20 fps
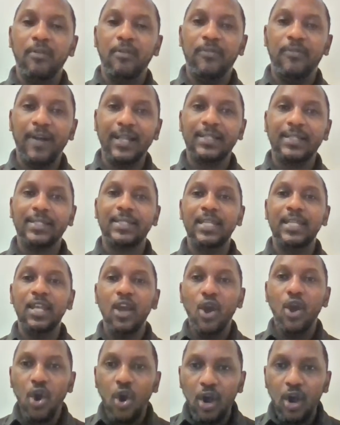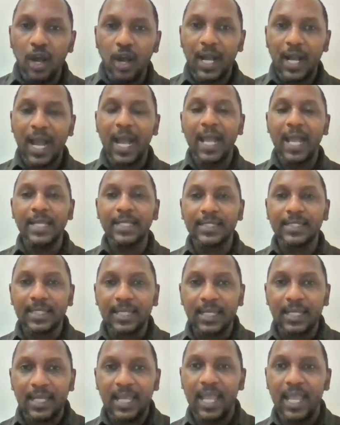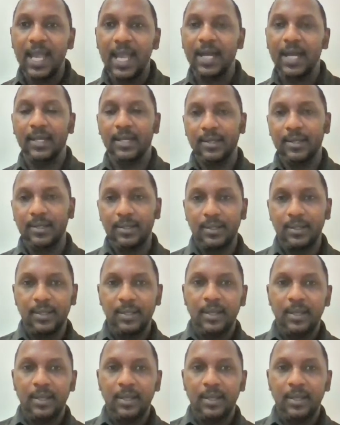Poverty, hunger is real.